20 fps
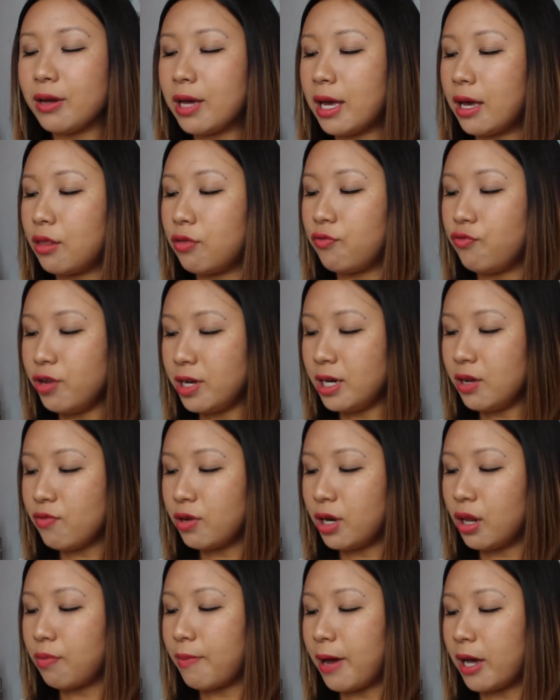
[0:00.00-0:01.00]
is
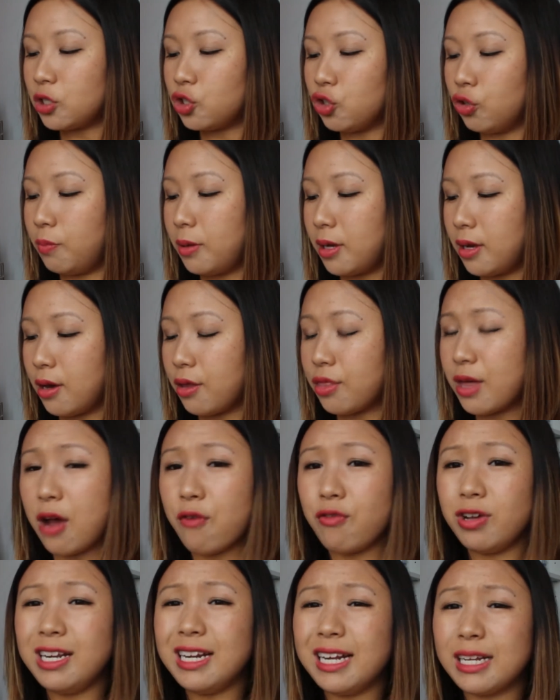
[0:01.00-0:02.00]
really special because I
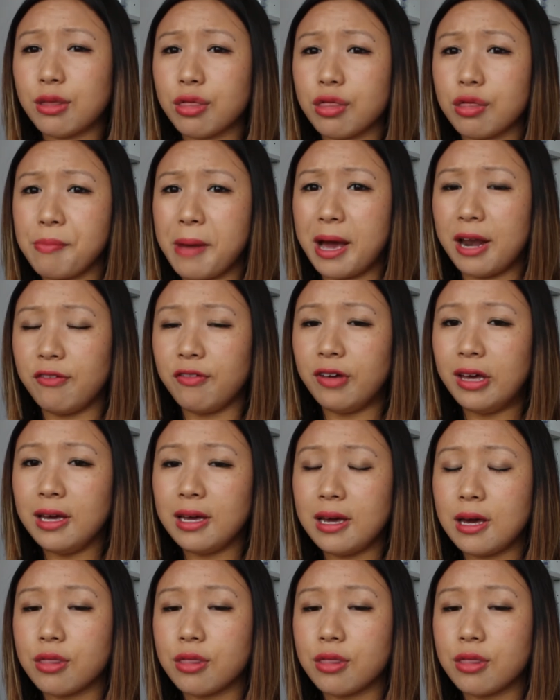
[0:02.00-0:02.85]
really like the smell of it.